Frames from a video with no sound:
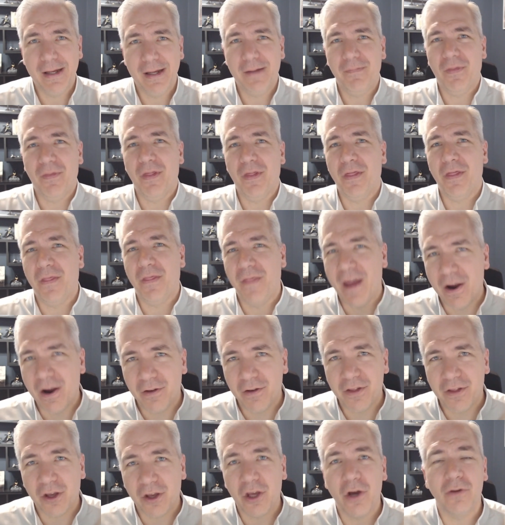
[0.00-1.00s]
they're
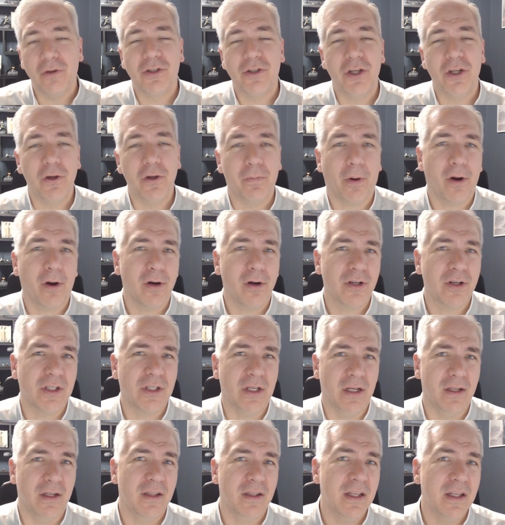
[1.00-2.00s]
the go-to
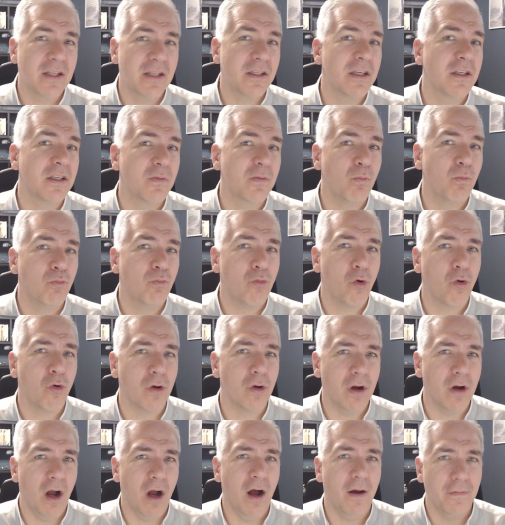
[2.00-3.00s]
person. This is
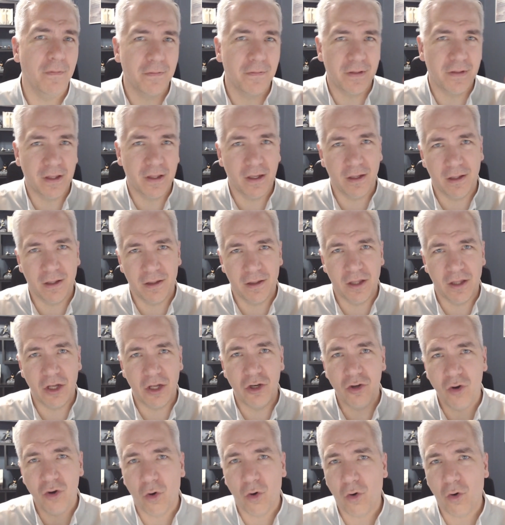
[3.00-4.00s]
more of the, the
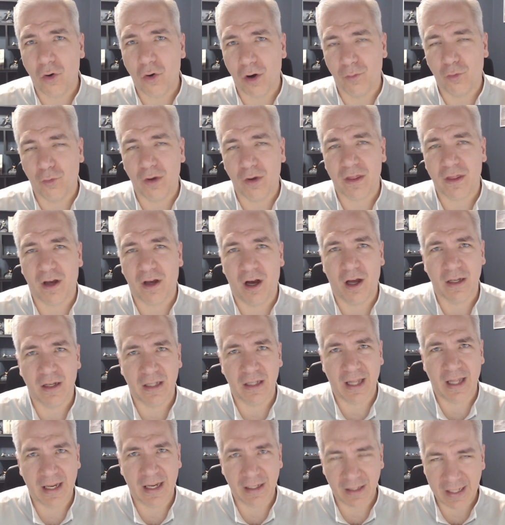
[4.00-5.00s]
norm with
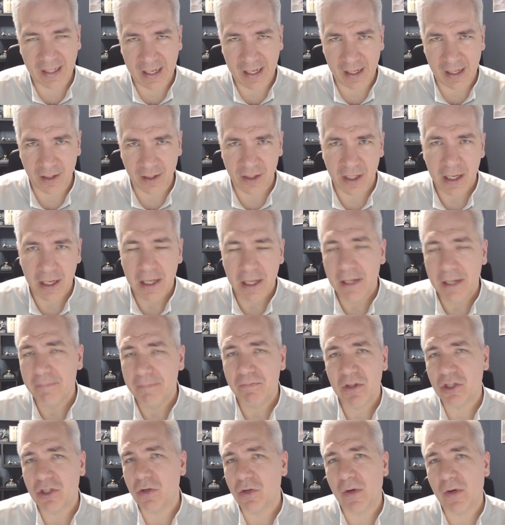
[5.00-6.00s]
online leads.
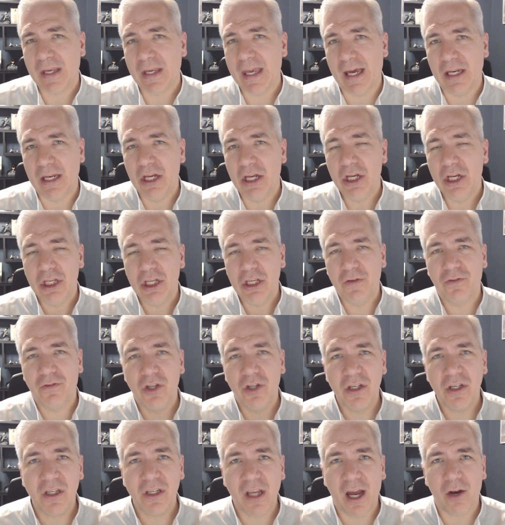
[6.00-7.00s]
So again, you've
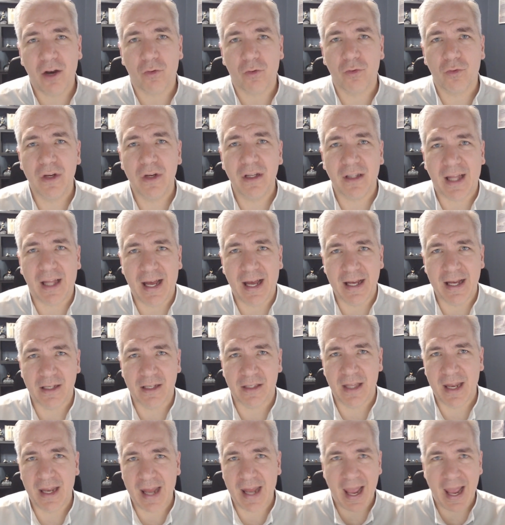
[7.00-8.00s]
just got to realize
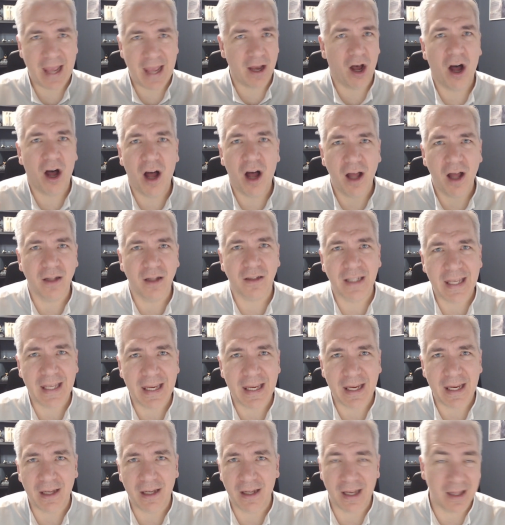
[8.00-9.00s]
that a hot
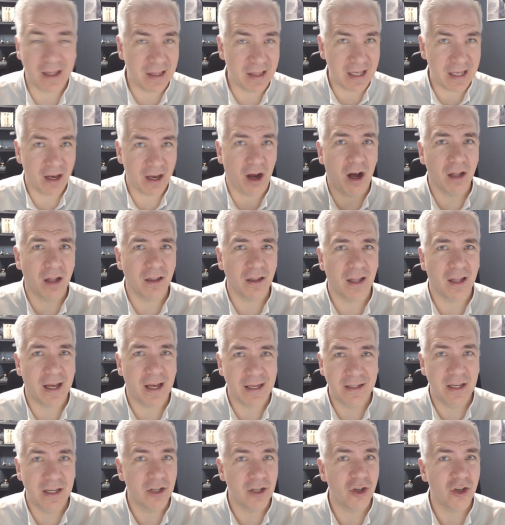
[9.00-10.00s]
lead in the
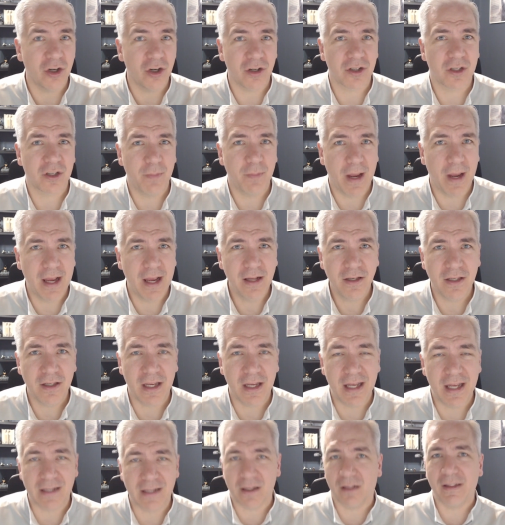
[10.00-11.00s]
online digital space
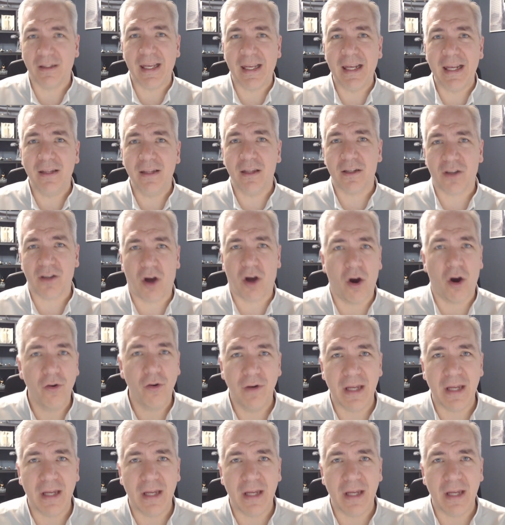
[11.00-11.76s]
is a lead that's already